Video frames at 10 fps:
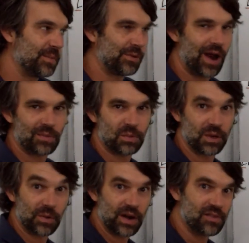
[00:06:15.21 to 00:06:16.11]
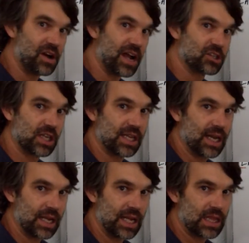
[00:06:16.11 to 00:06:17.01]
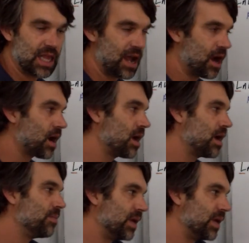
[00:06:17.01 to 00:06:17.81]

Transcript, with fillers: probably we're never actually going to get there,